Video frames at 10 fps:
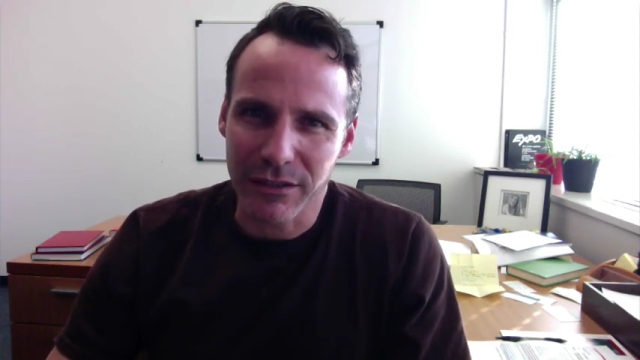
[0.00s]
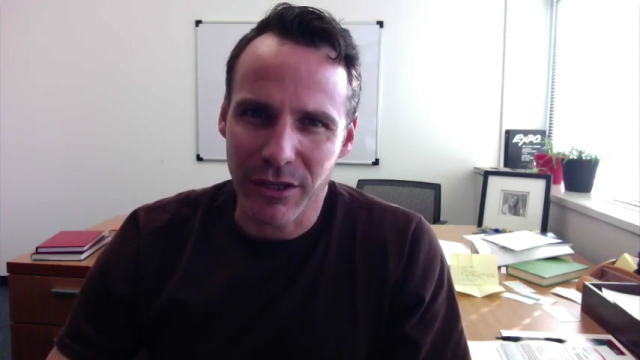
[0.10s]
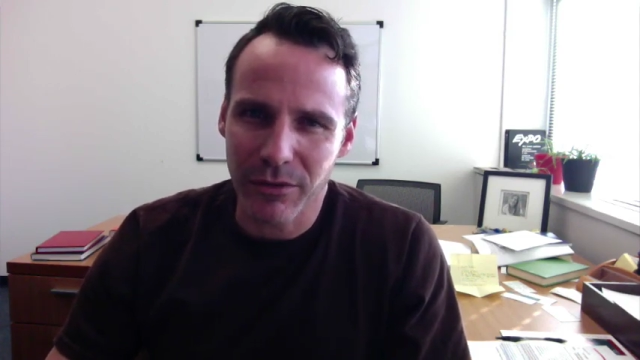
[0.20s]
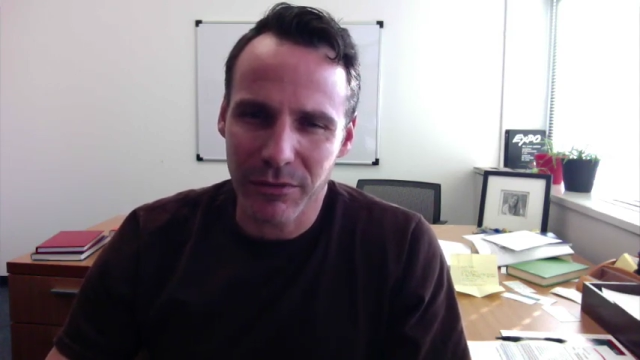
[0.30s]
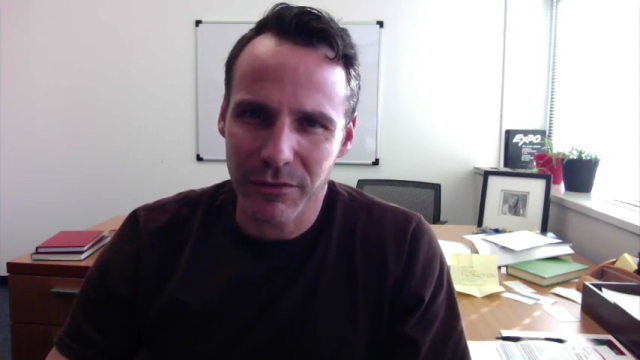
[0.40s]

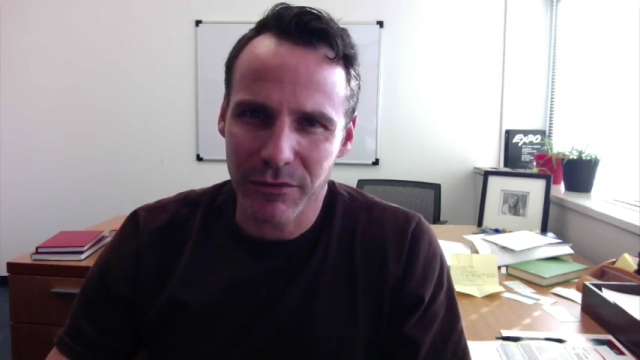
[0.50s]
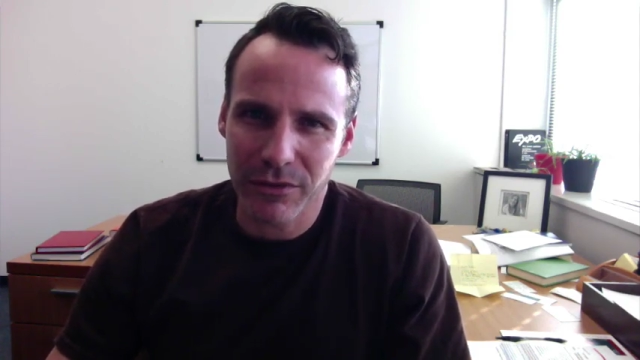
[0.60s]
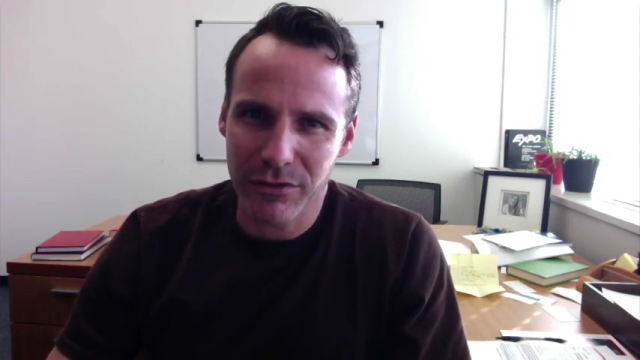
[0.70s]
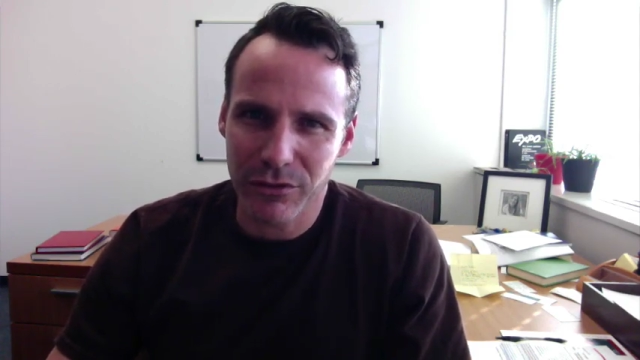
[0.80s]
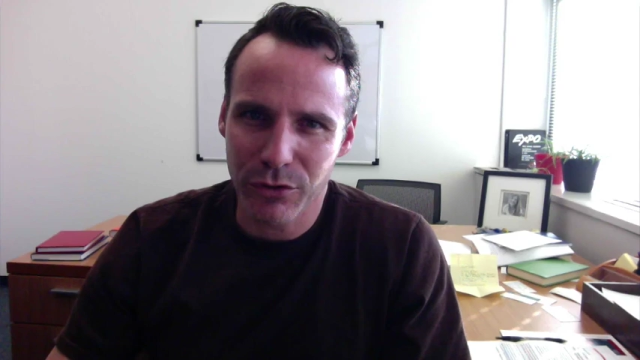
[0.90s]
You
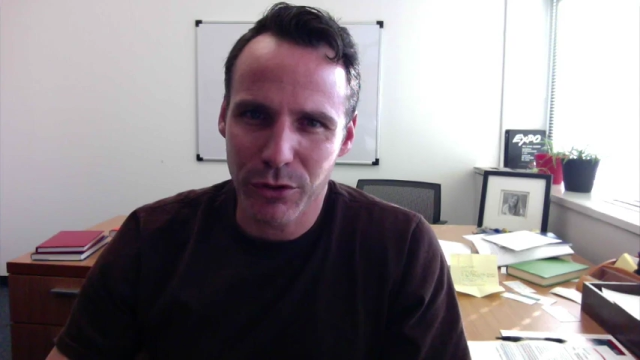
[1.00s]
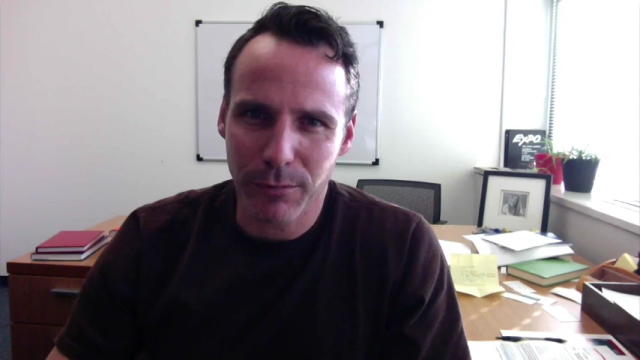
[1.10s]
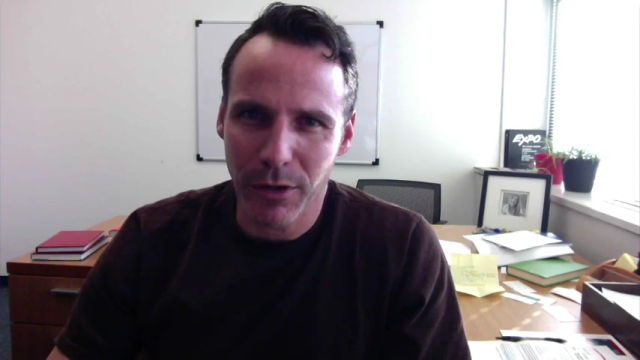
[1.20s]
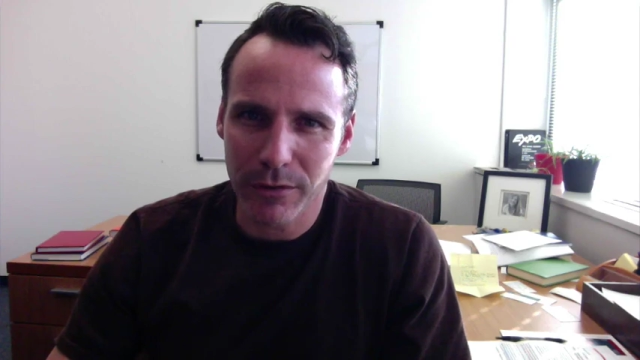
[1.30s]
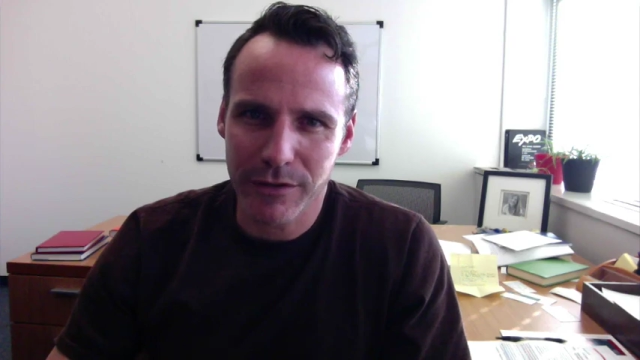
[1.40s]
just do your
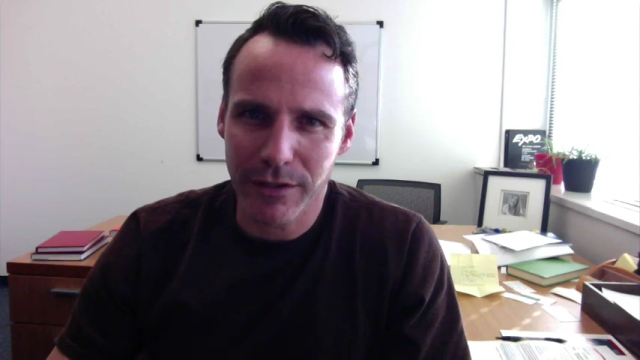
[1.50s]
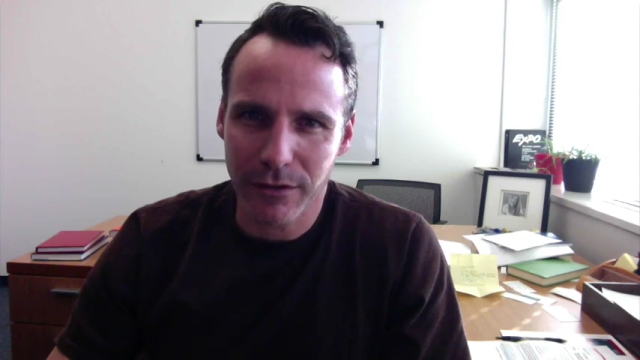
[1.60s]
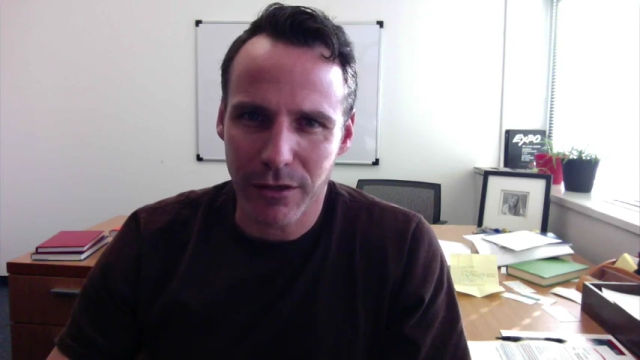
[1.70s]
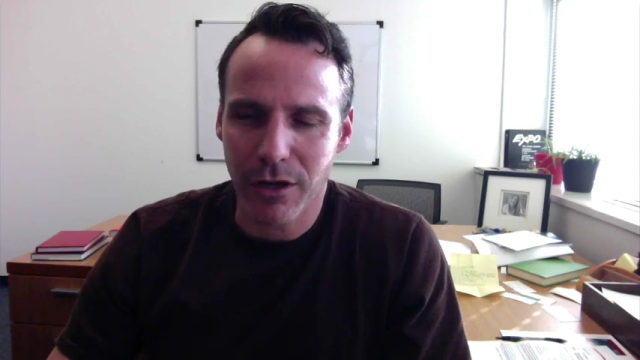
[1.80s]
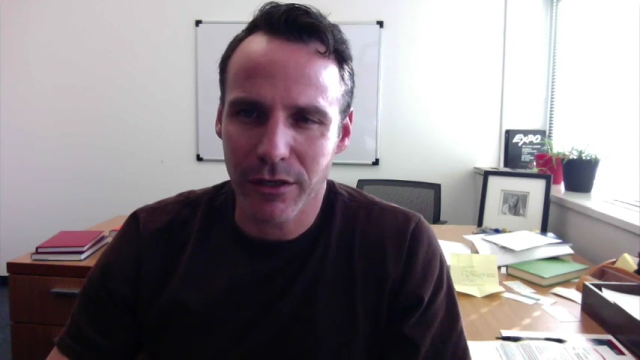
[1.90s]
part, send it
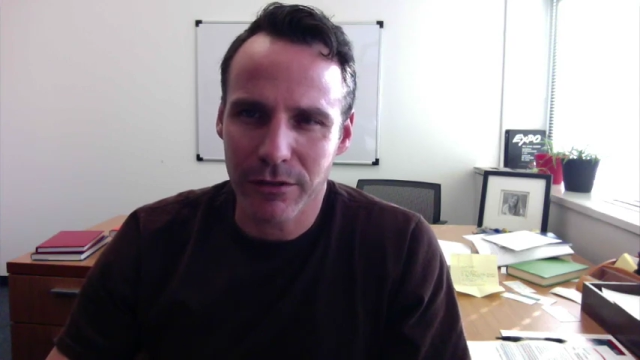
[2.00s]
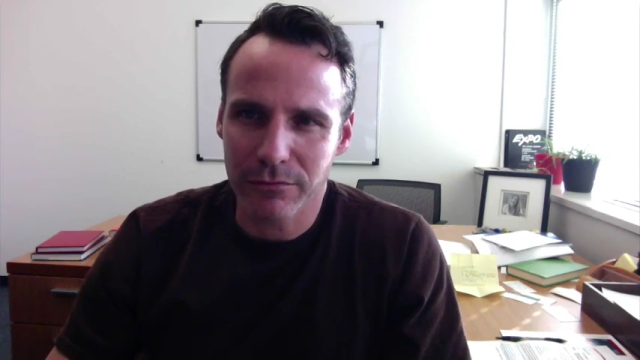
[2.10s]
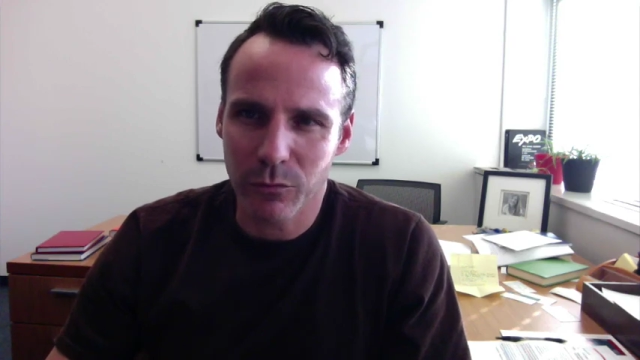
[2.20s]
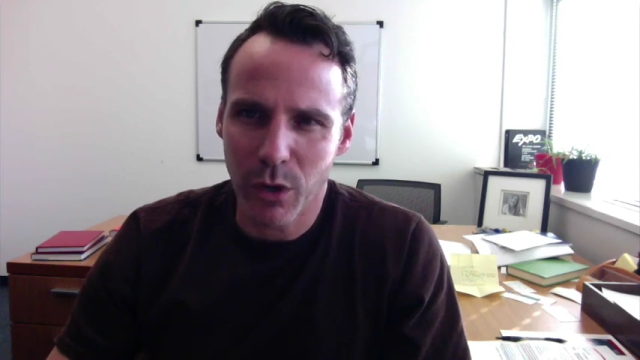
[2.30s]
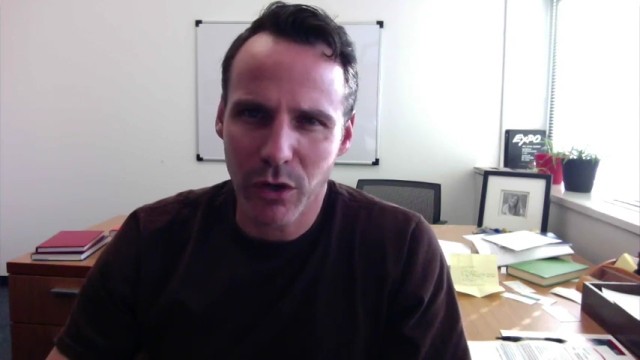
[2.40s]
along, and
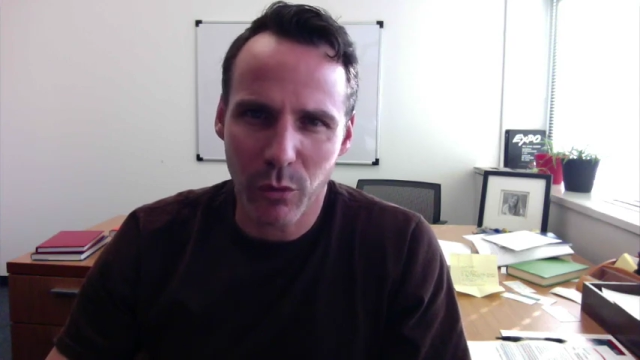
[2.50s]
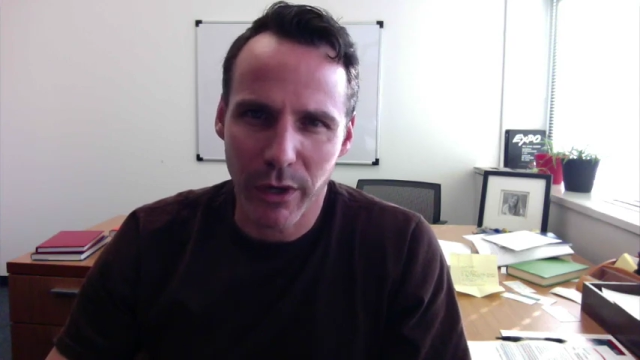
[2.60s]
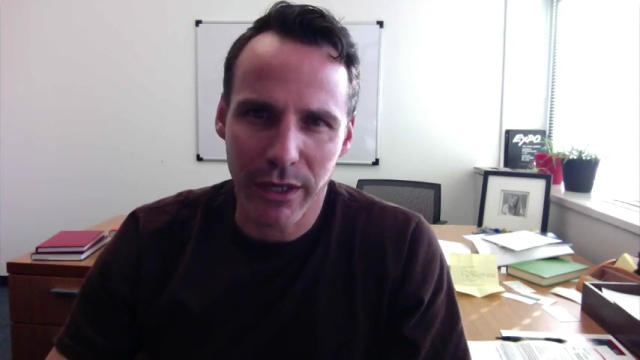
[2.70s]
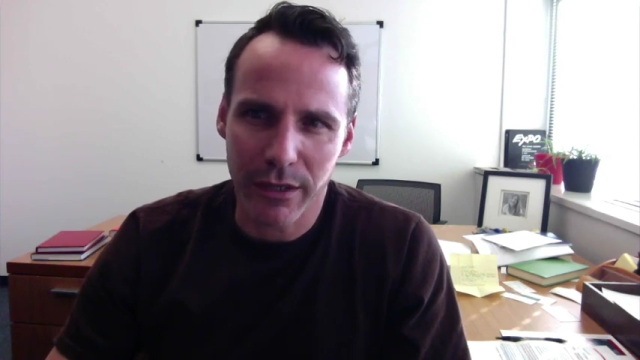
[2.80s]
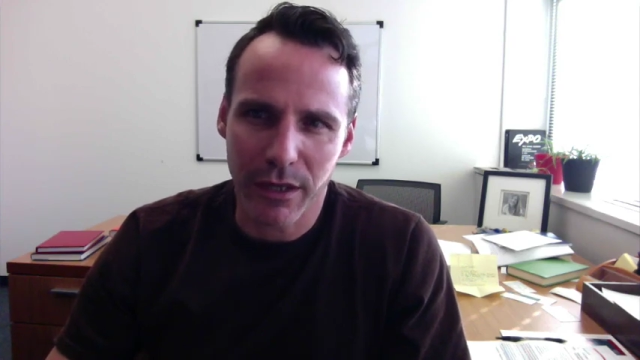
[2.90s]
walk
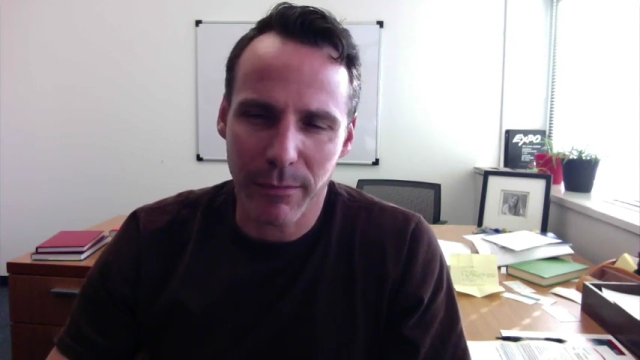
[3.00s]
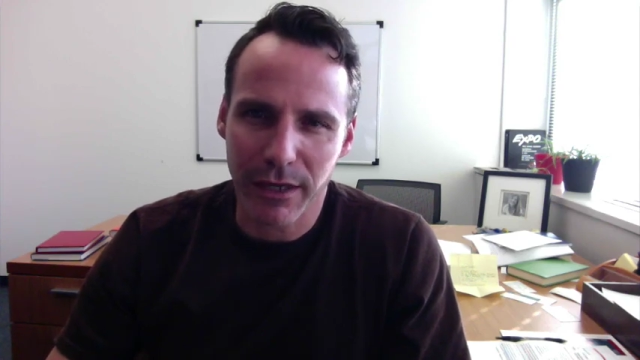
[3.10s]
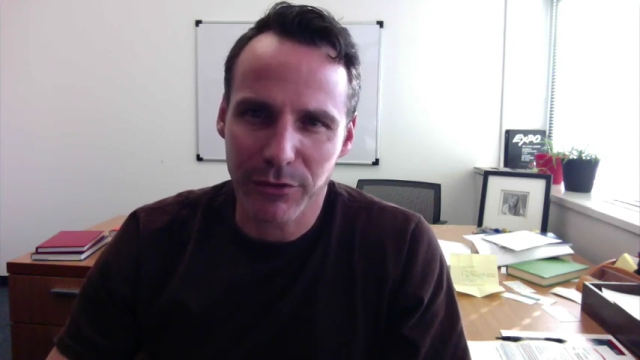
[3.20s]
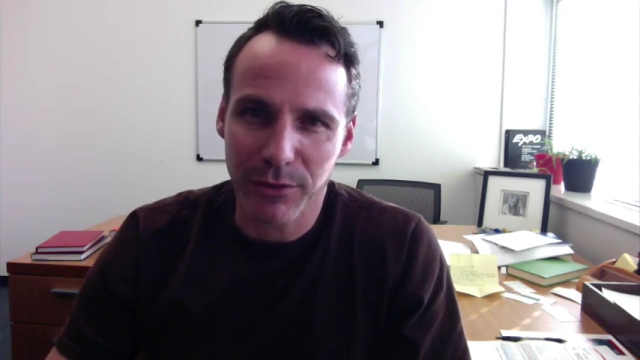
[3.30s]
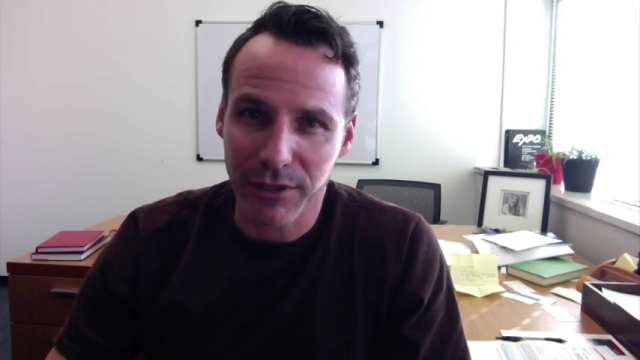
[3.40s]
away and come
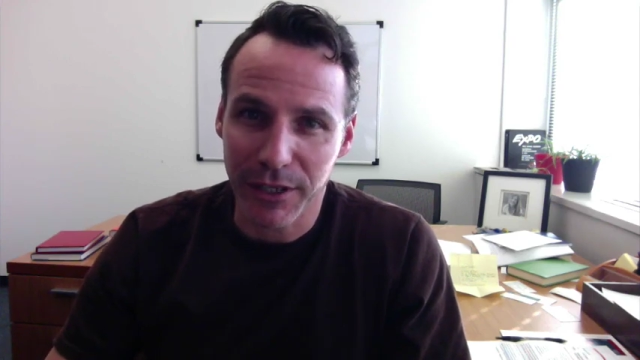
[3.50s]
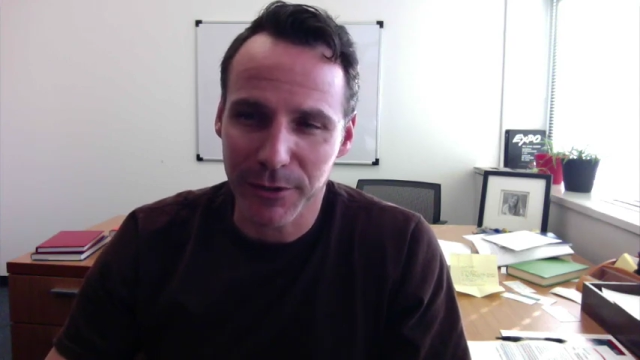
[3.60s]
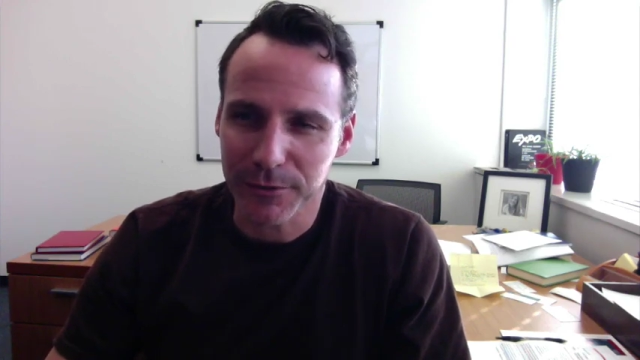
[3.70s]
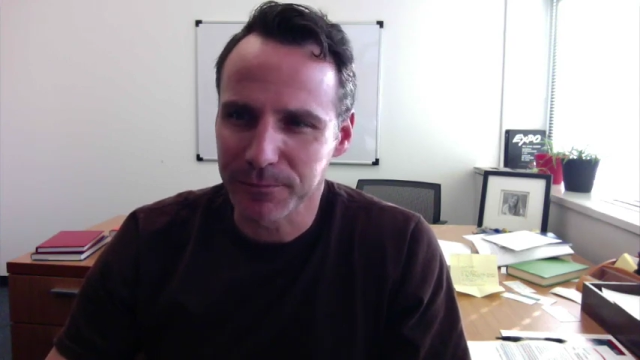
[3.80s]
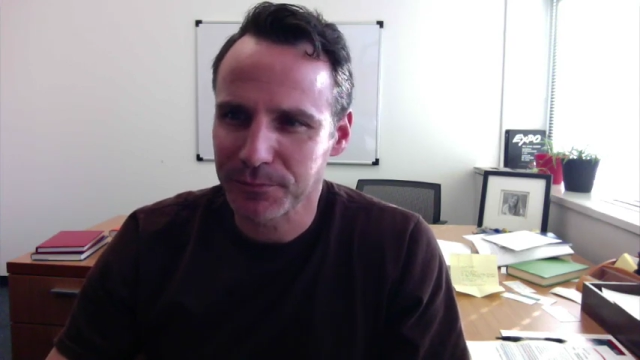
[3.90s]
back to it later.